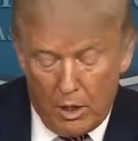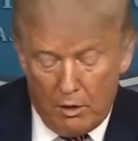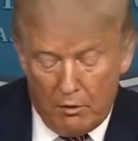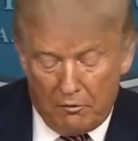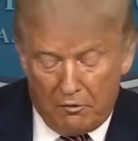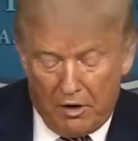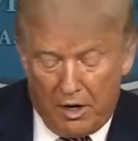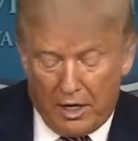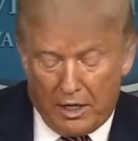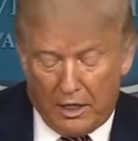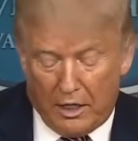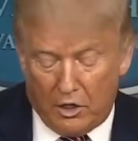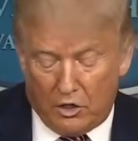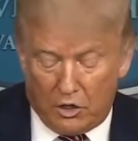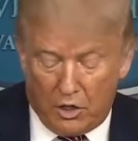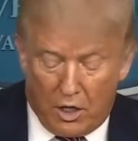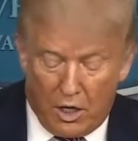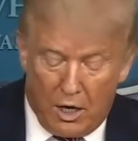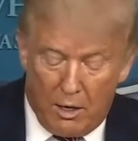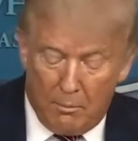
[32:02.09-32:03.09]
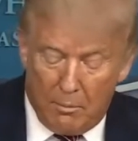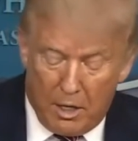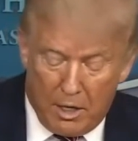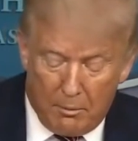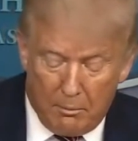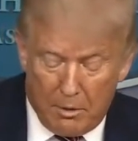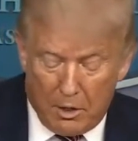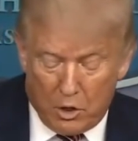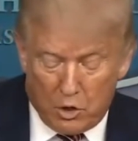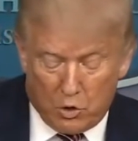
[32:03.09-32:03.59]
Finally, today, my
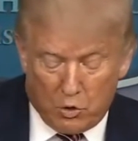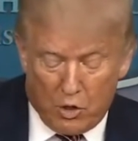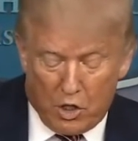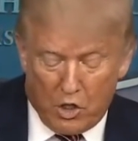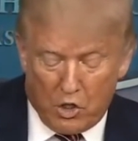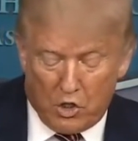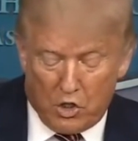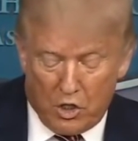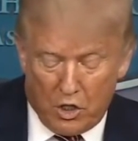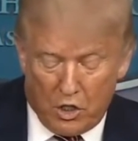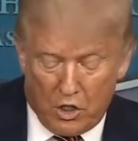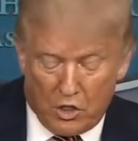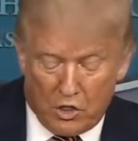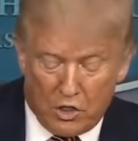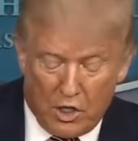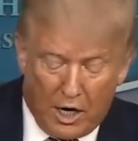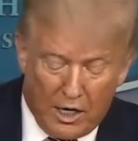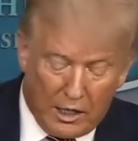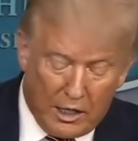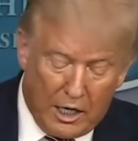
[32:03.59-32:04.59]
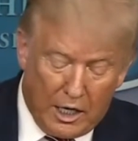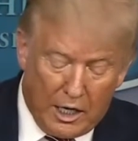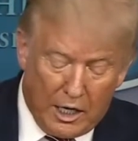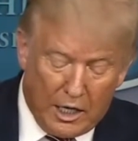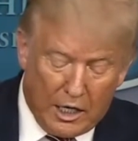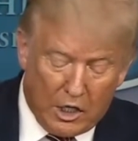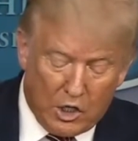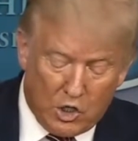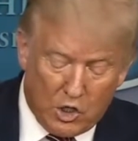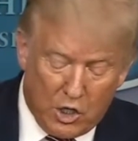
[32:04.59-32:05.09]
administration is
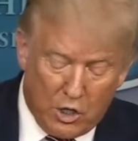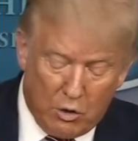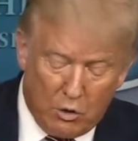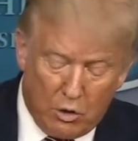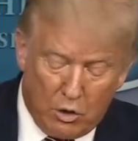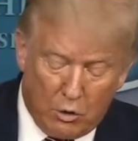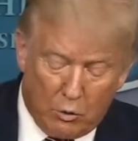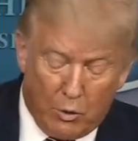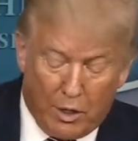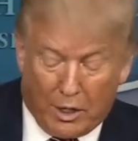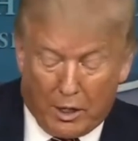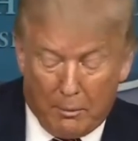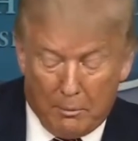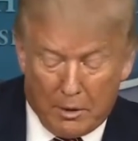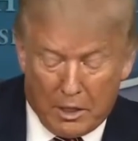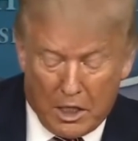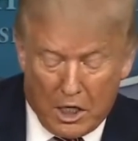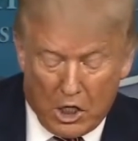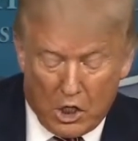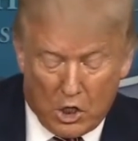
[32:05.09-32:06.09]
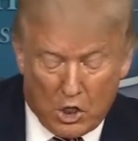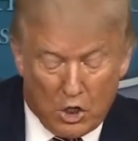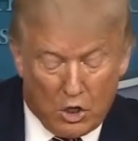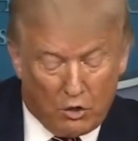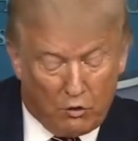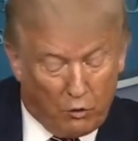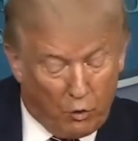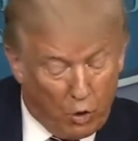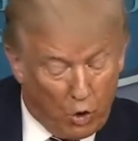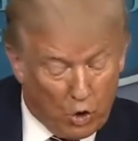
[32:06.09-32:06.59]
highlighting general
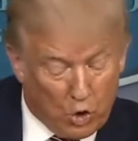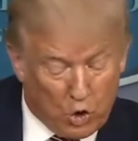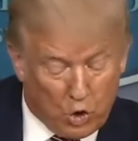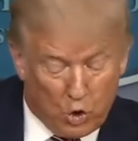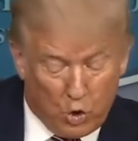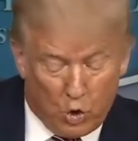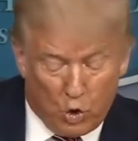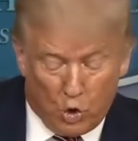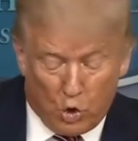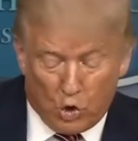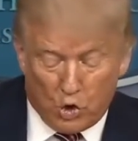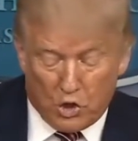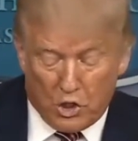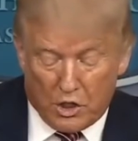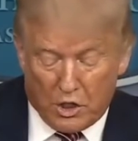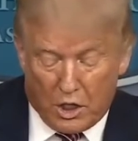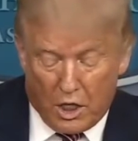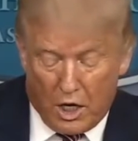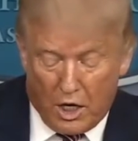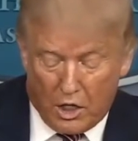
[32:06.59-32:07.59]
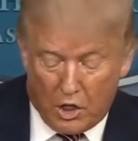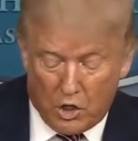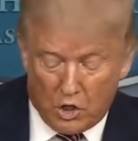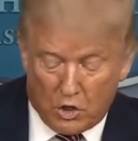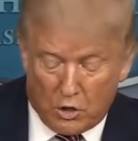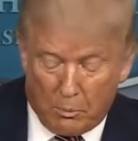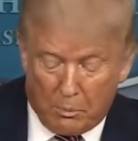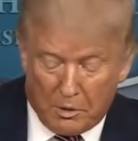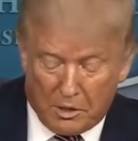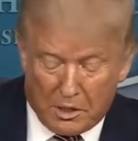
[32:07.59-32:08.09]
recommendations for all schools and guidance
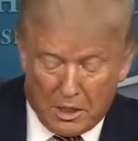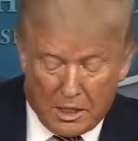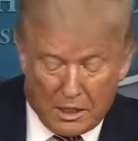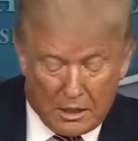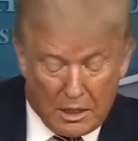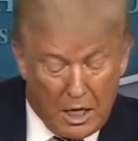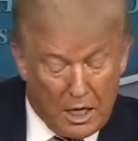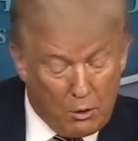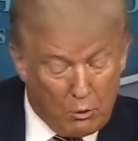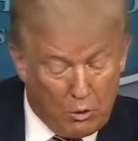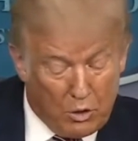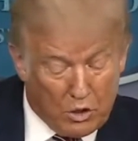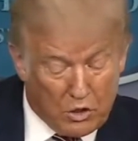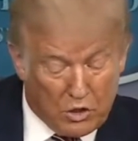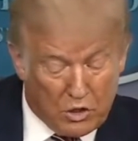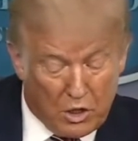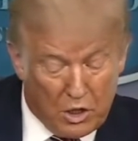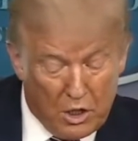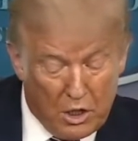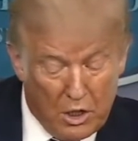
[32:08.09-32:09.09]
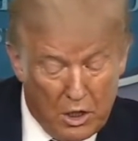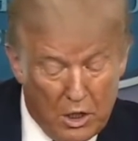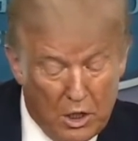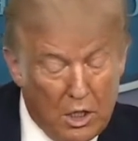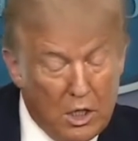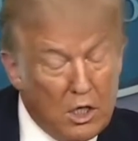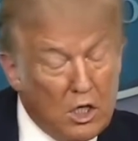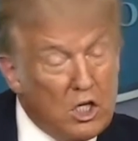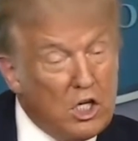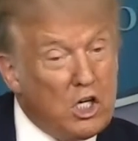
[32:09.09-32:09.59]
to protect high-risk
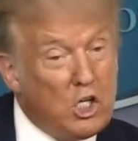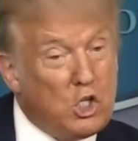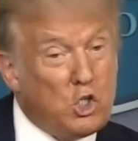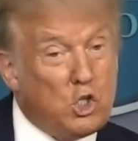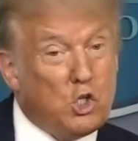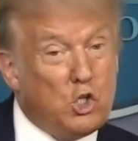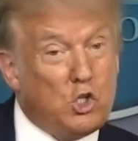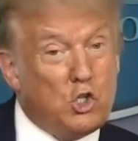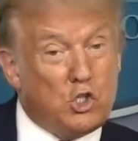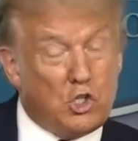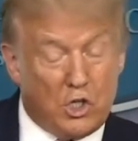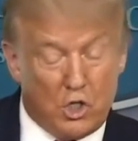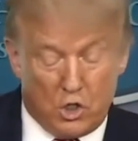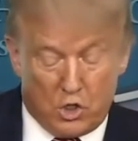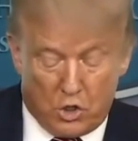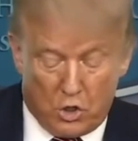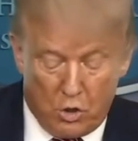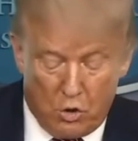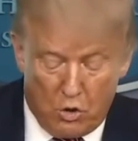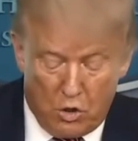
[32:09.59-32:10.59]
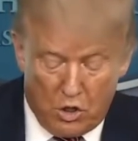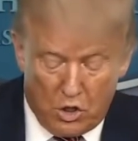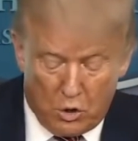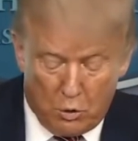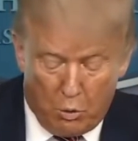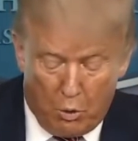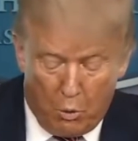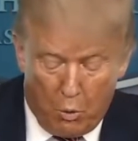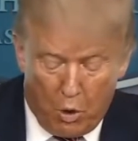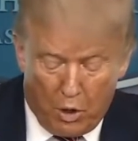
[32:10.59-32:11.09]
teachers and students.
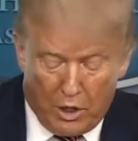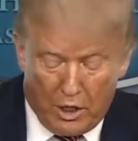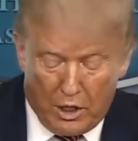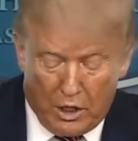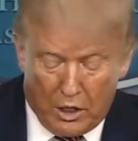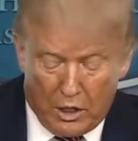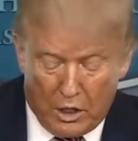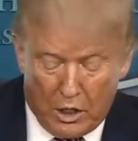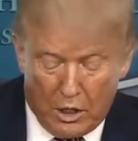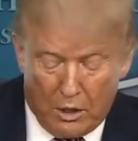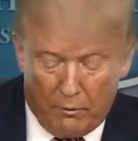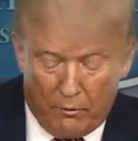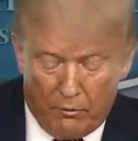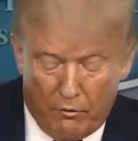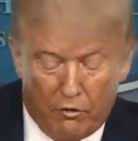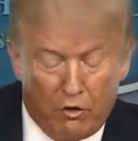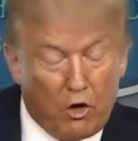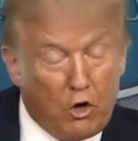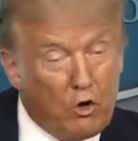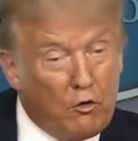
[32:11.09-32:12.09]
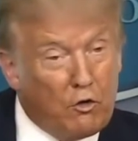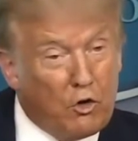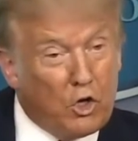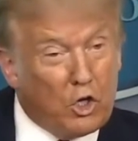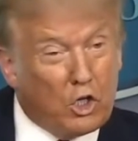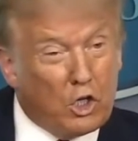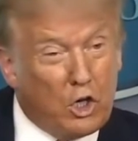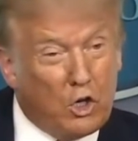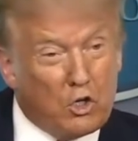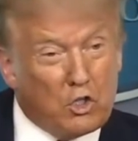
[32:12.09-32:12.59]
We're working very, very
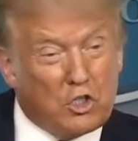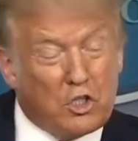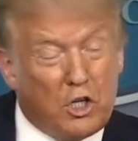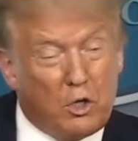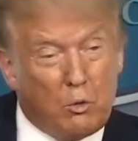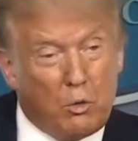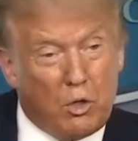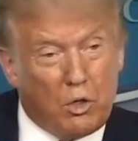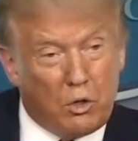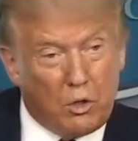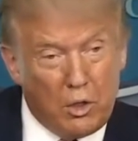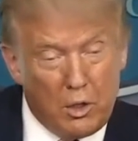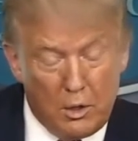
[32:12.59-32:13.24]
closely with